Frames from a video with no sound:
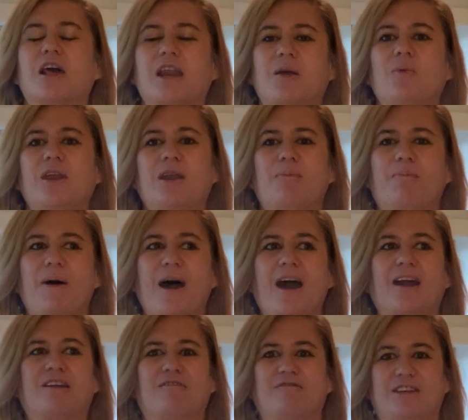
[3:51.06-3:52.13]
Rewena
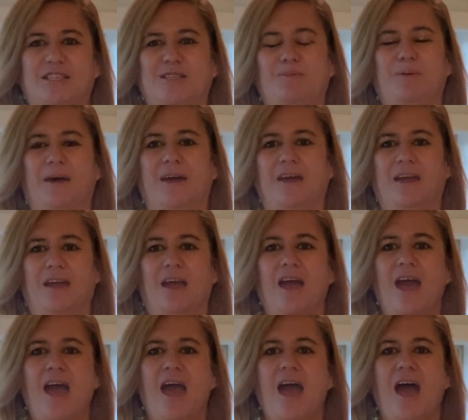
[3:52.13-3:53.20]
bug recipe,
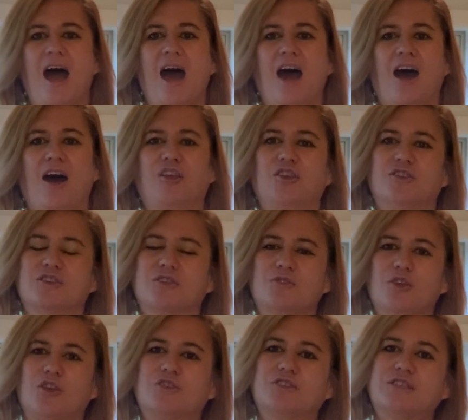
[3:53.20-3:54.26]

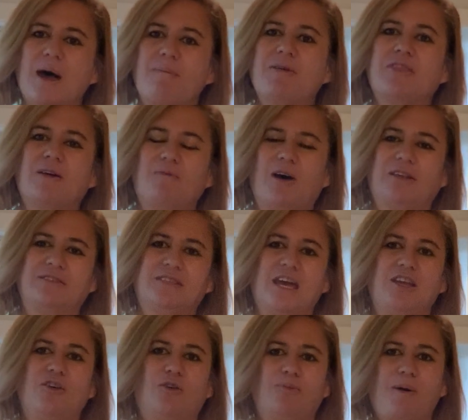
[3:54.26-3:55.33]
some of the ones
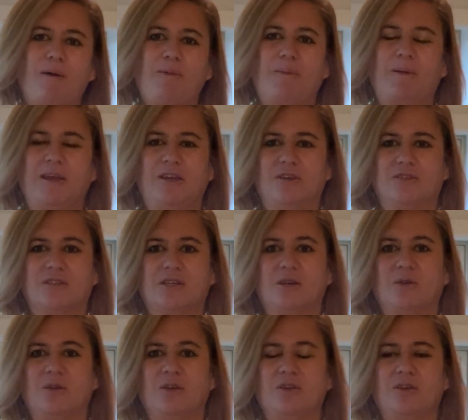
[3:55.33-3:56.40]
that you're probably used to
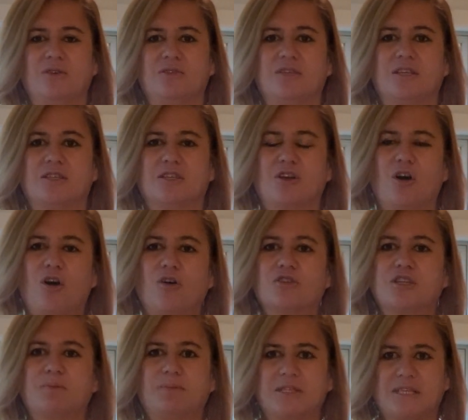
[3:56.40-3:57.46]
use is
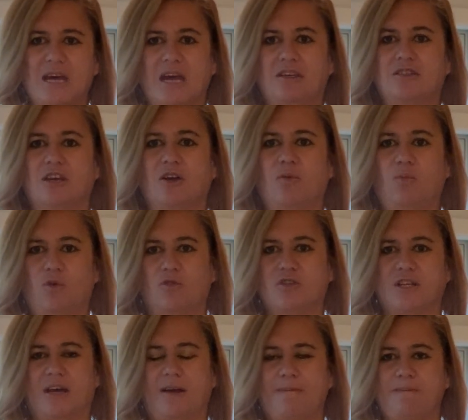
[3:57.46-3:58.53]
cooked potato
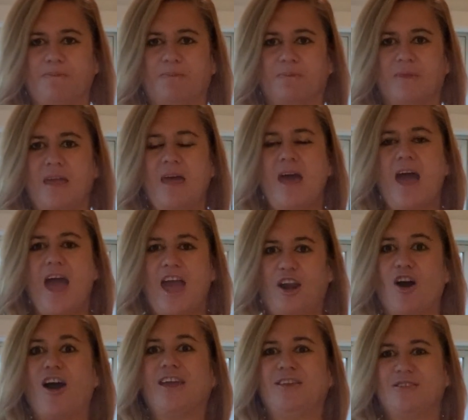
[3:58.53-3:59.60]
water,
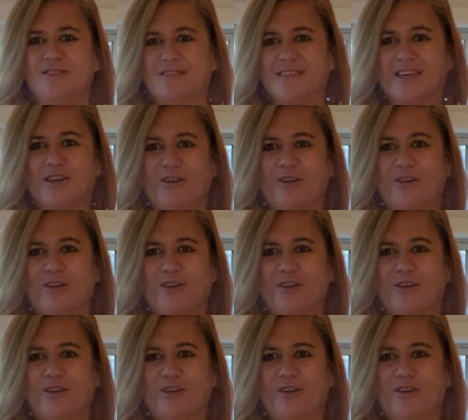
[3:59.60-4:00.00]
and I use the